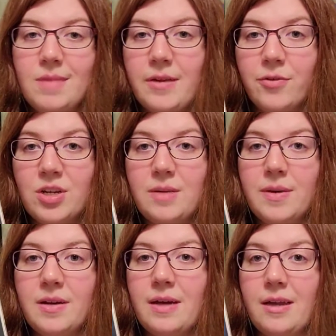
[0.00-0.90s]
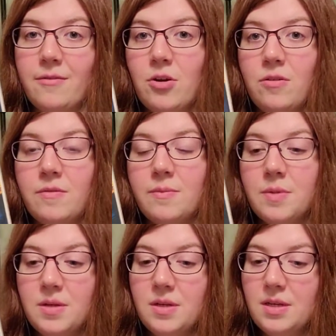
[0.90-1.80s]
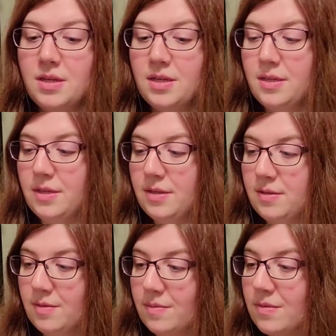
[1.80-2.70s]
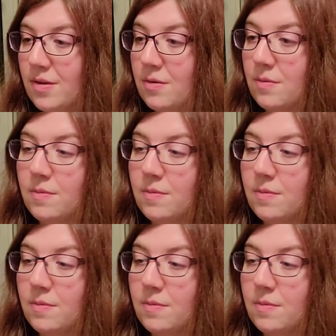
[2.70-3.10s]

ever came out of all of them. So,